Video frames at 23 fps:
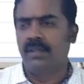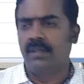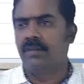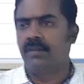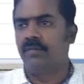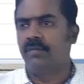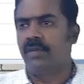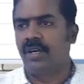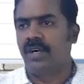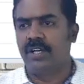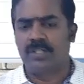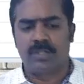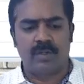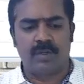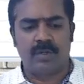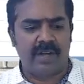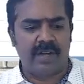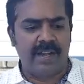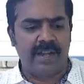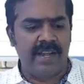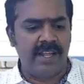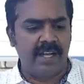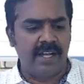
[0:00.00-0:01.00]
What is
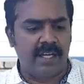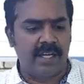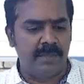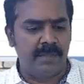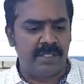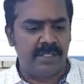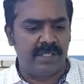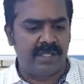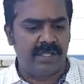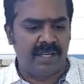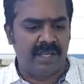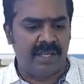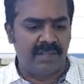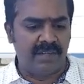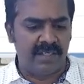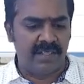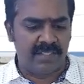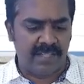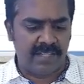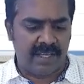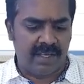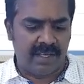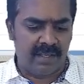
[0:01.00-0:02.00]
overriding commission? I will
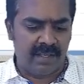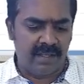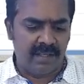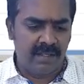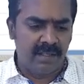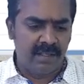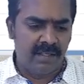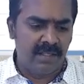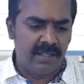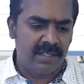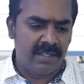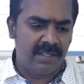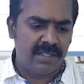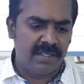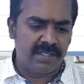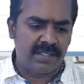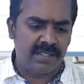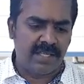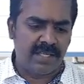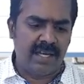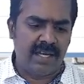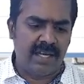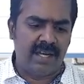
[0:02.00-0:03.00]
say
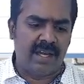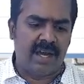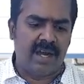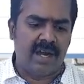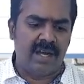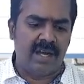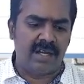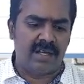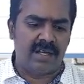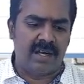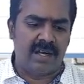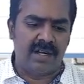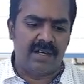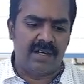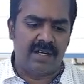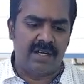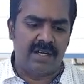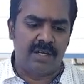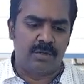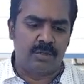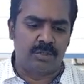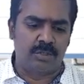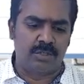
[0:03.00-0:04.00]
sell at
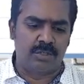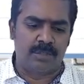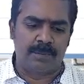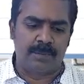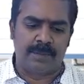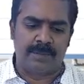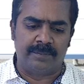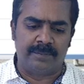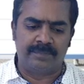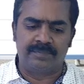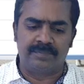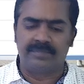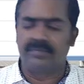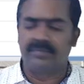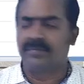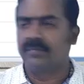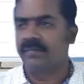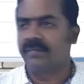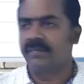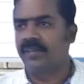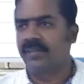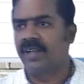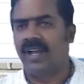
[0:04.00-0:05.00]
100.
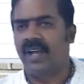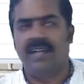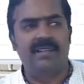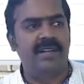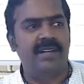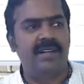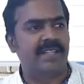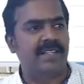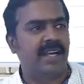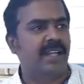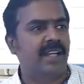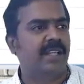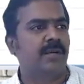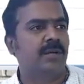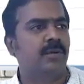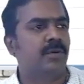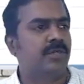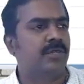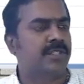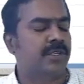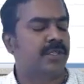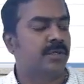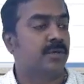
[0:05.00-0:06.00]
I will send the
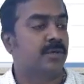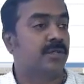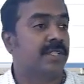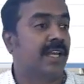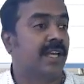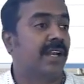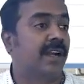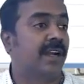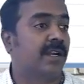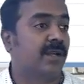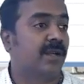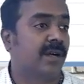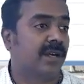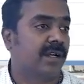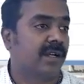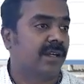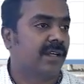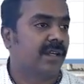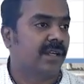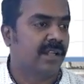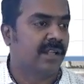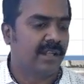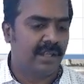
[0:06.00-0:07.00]
goods to sell at
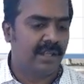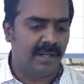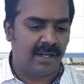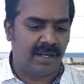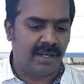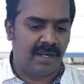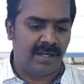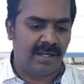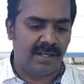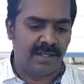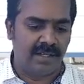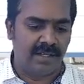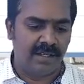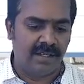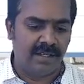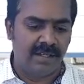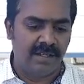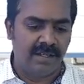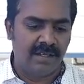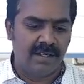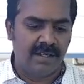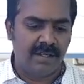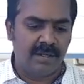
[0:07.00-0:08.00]
100.
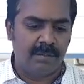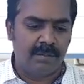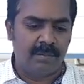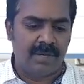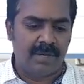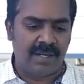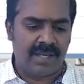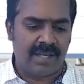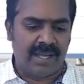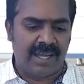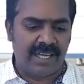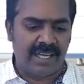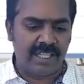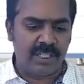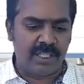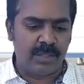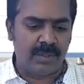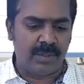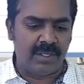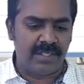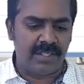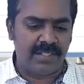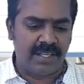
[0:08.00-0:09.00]
But
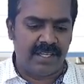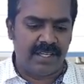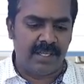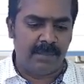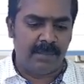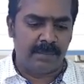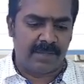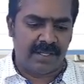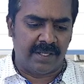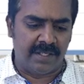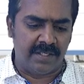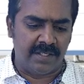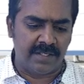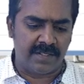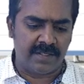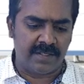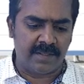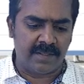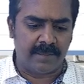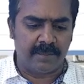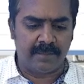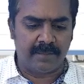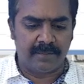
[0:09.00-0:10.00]
actual selling price
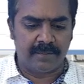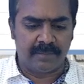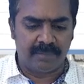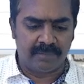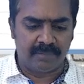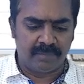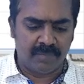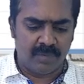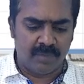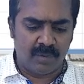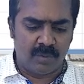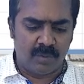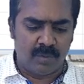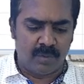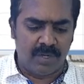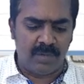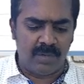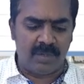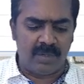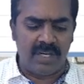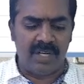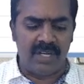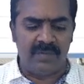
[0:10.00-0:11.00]

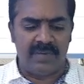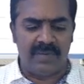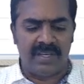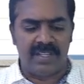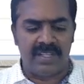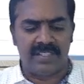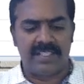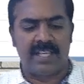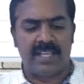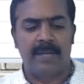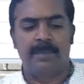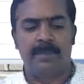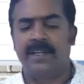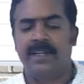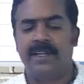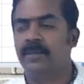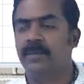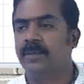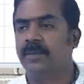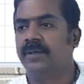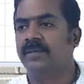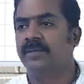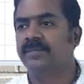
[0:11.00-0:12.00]
125 sale panniruppa.